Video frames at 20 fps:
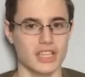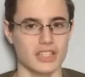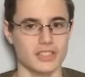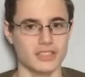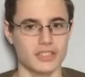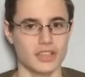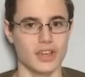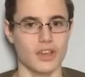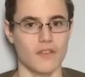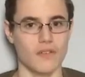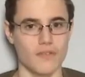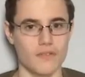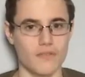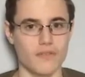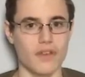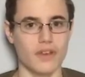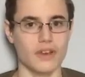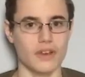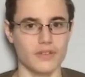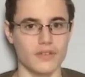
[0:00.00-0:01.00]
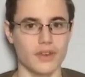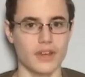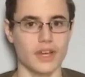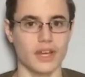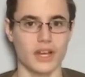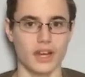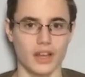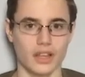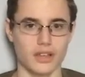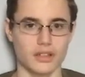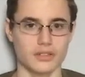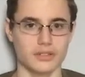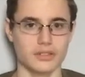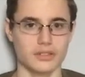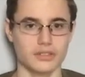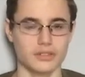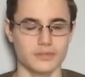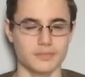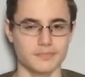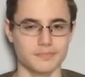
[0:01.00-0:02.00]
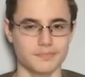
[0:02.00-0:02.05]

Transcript: so very close.